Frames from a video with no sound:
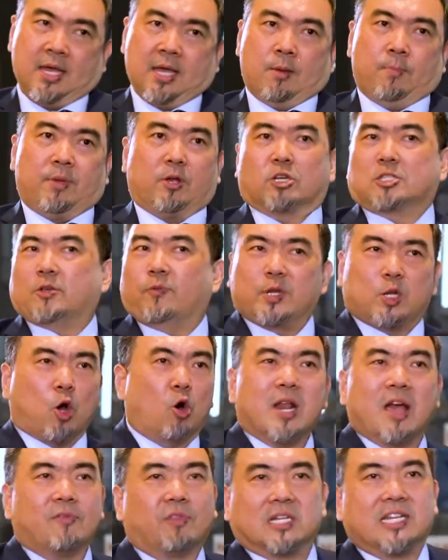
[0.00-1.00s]
Because if we don't
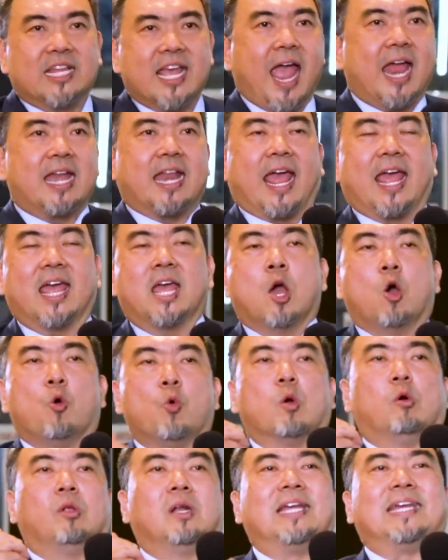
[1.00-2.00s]
have the DNA, we
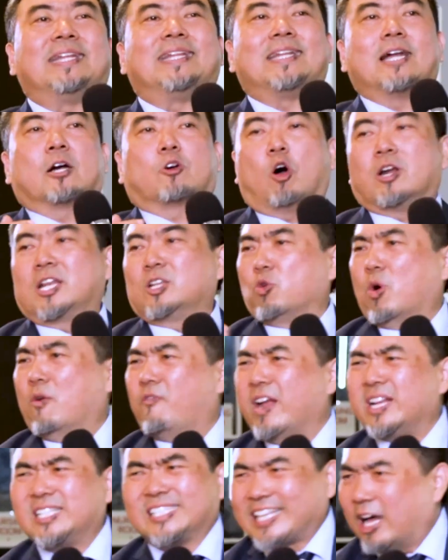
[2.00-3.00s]
will lead it according to a
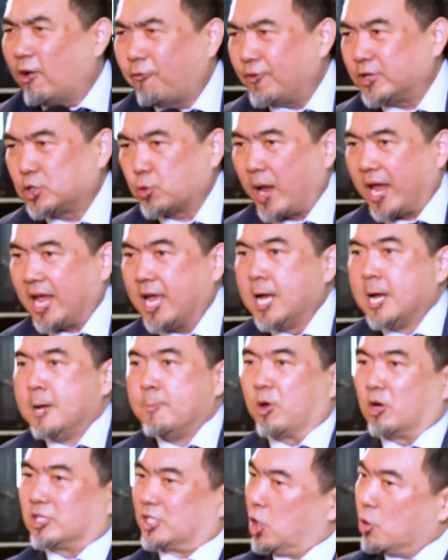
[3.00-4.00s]
very selfish way,
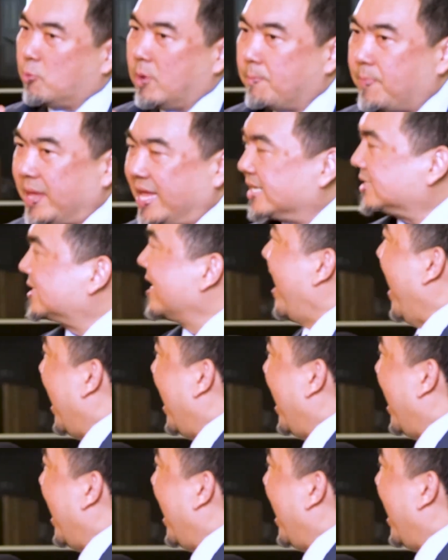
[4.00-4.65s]
because human beings are